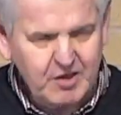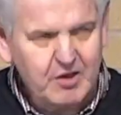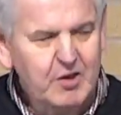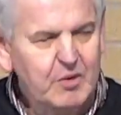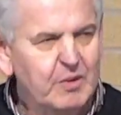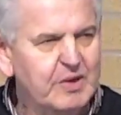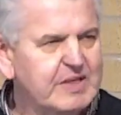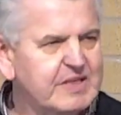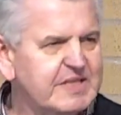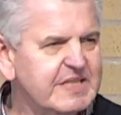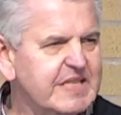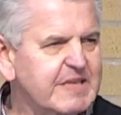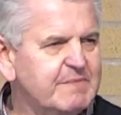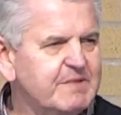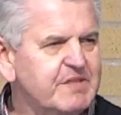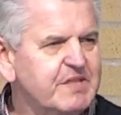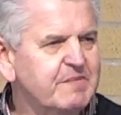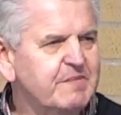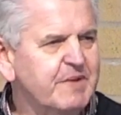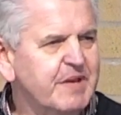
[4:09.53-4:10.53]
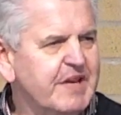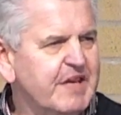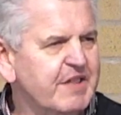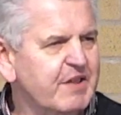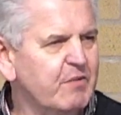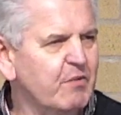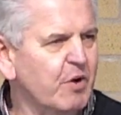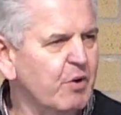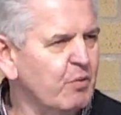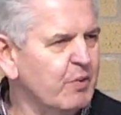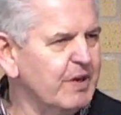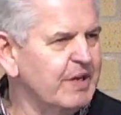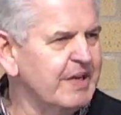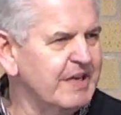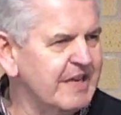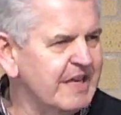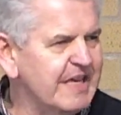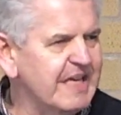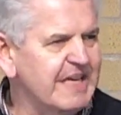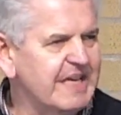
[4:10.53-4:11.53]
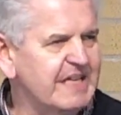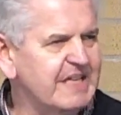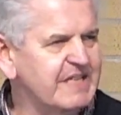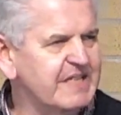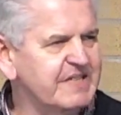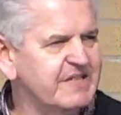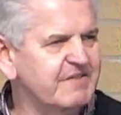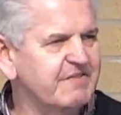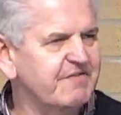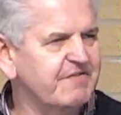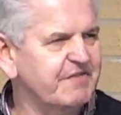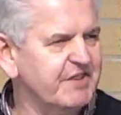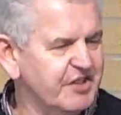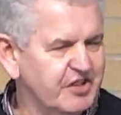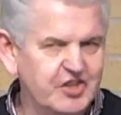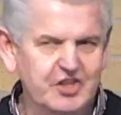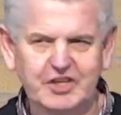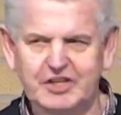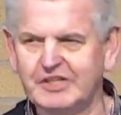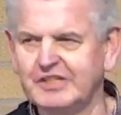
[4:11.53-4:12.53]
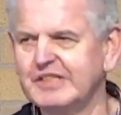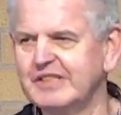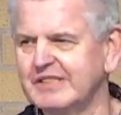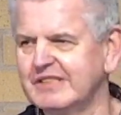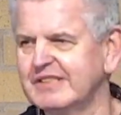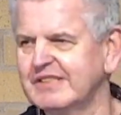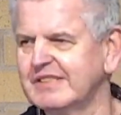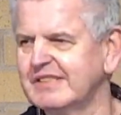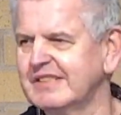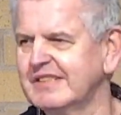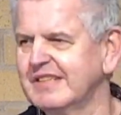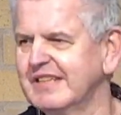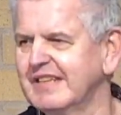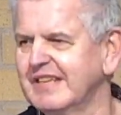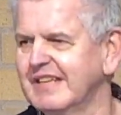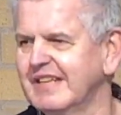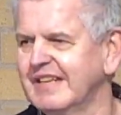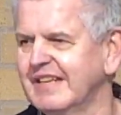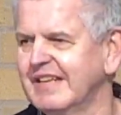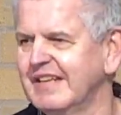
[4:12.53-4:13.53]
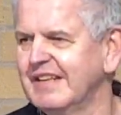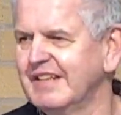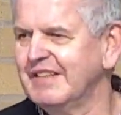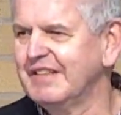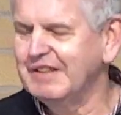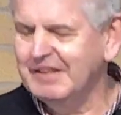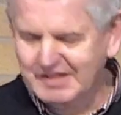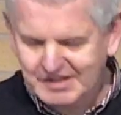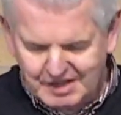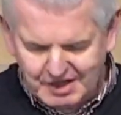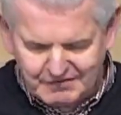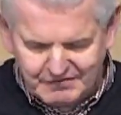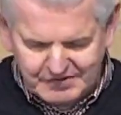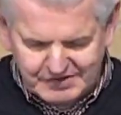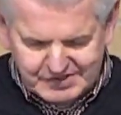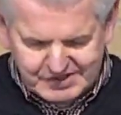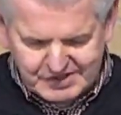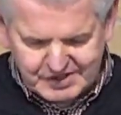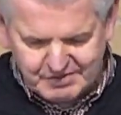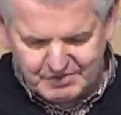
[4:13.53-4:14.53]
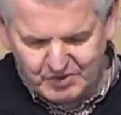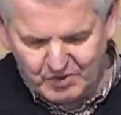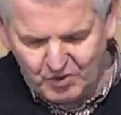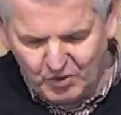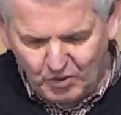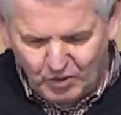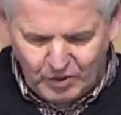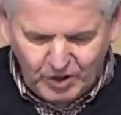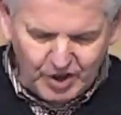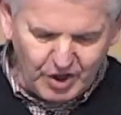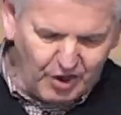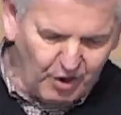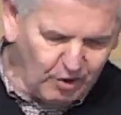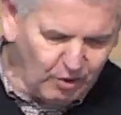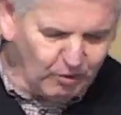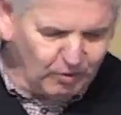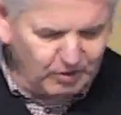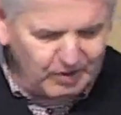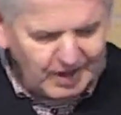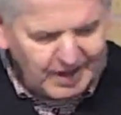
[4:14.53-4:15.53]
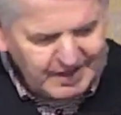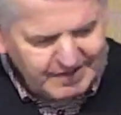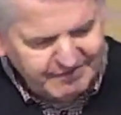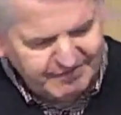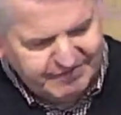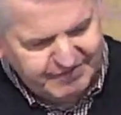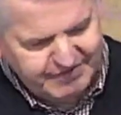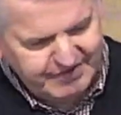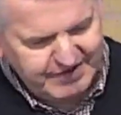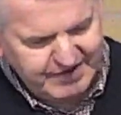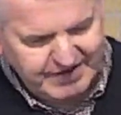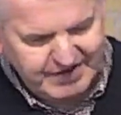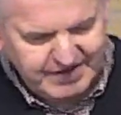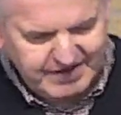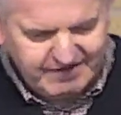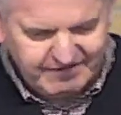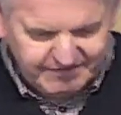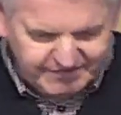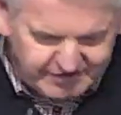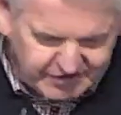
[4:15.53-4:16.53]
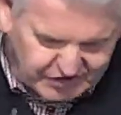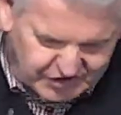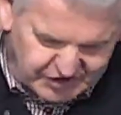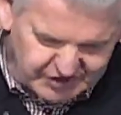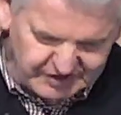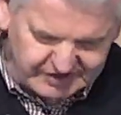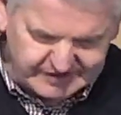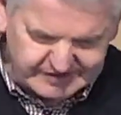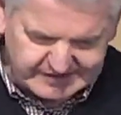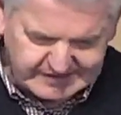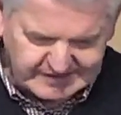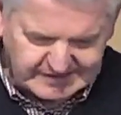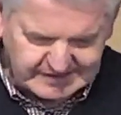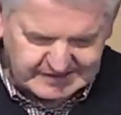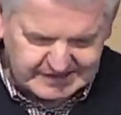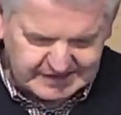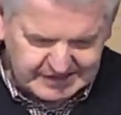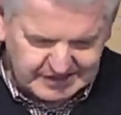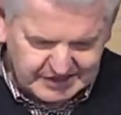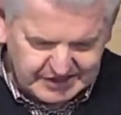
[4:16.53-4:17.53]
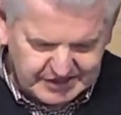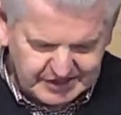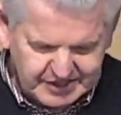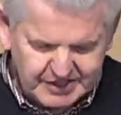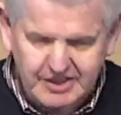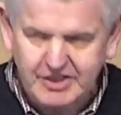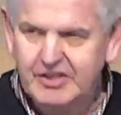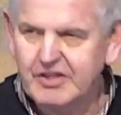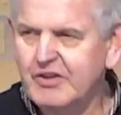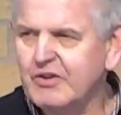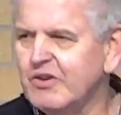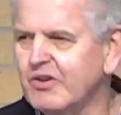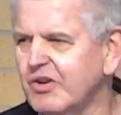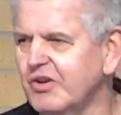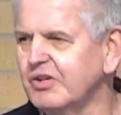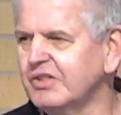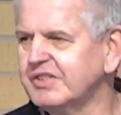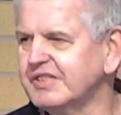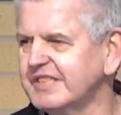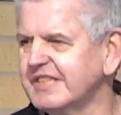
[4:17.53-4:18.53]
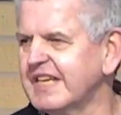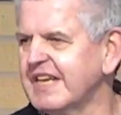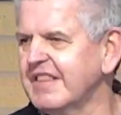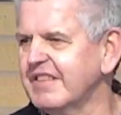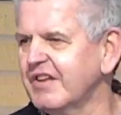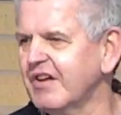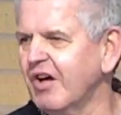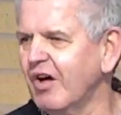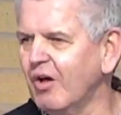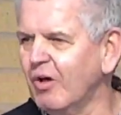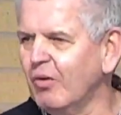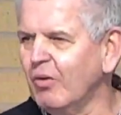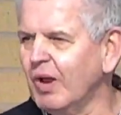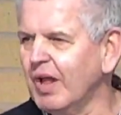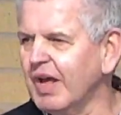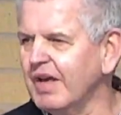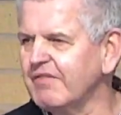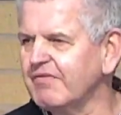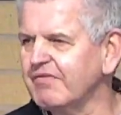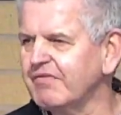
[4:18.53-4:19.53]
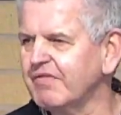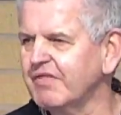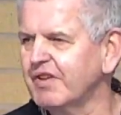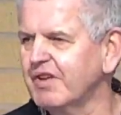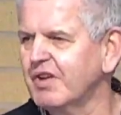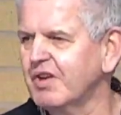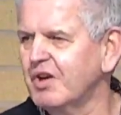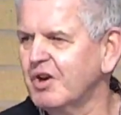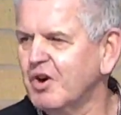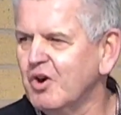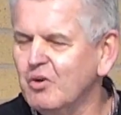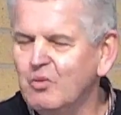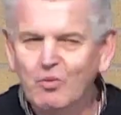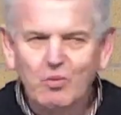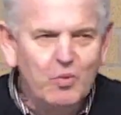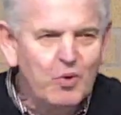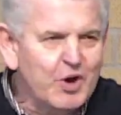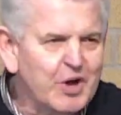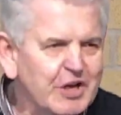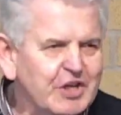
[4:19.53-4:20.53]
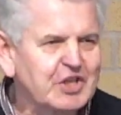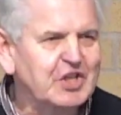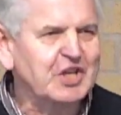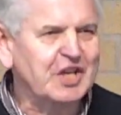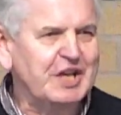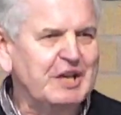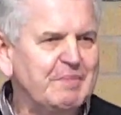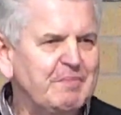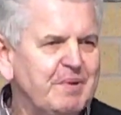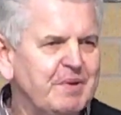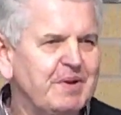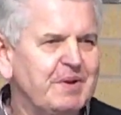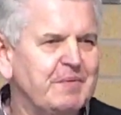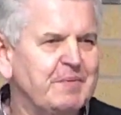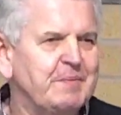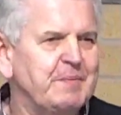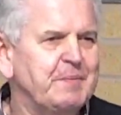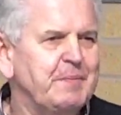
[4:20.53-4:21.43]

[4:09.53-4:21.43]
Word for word: Well, it seems to me that what we need is a vision that covers them all, a whole life vision. You could say that whole life worship